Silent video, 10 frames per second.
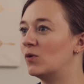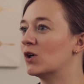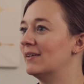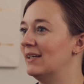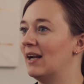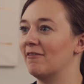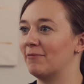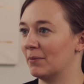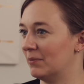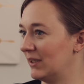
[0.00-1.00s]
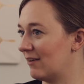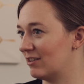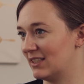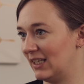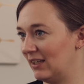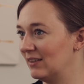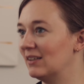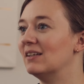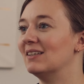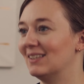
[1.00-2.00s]
More um, than I've probably ever seen.
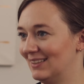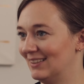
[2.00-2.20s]
Yeah.